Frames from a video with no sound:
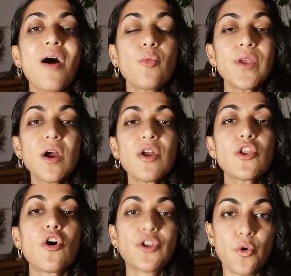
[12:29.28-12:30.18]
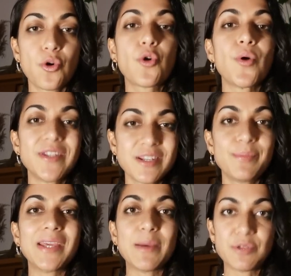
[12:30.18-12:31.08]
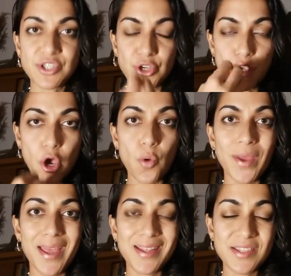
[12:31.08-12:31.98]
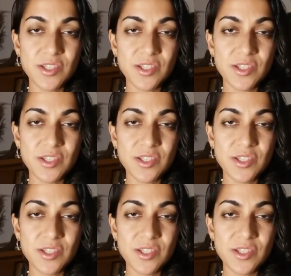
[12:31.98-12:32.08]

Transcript: We are not going to be able to go in,